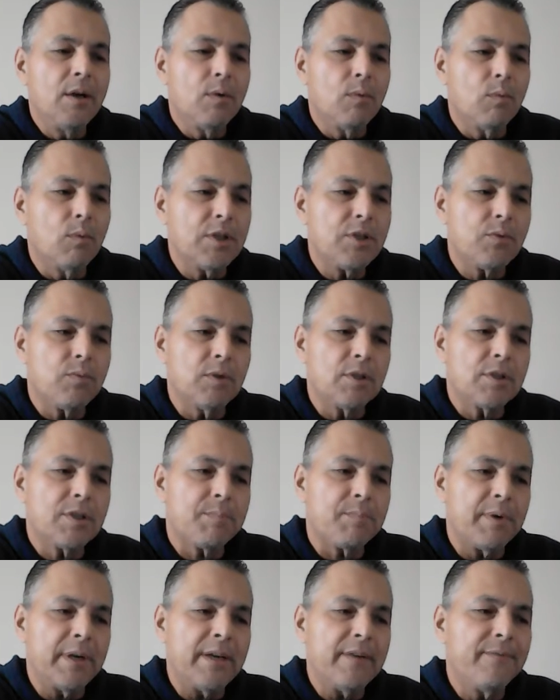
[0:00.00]
which will
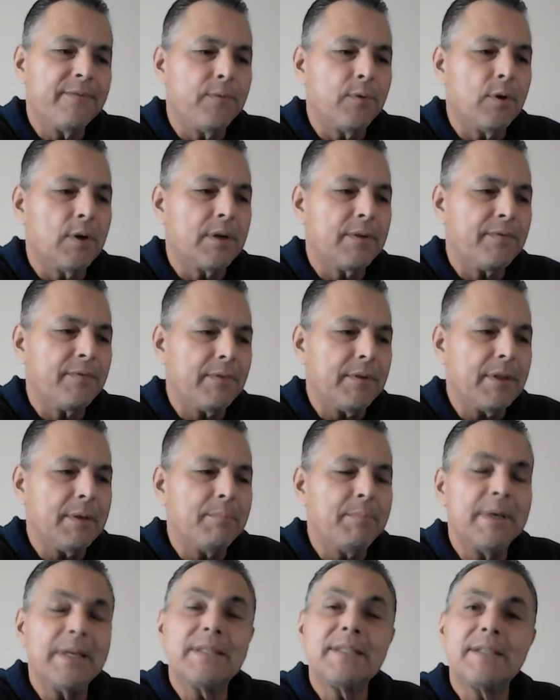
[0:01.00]
spring forth from the
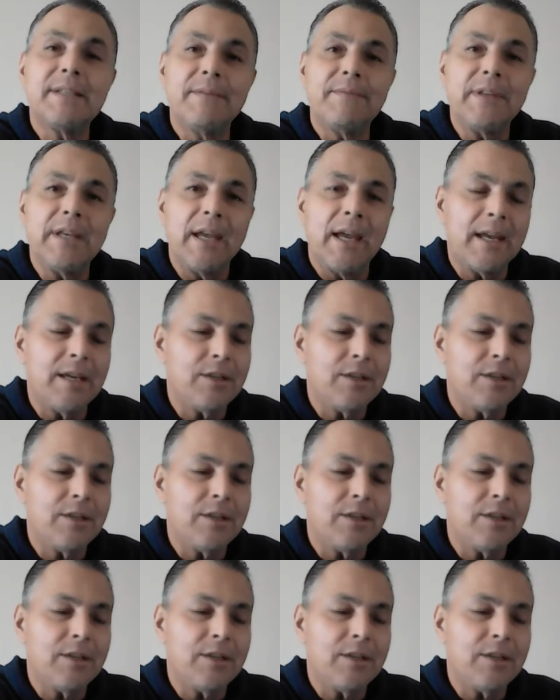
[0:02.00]
midst of the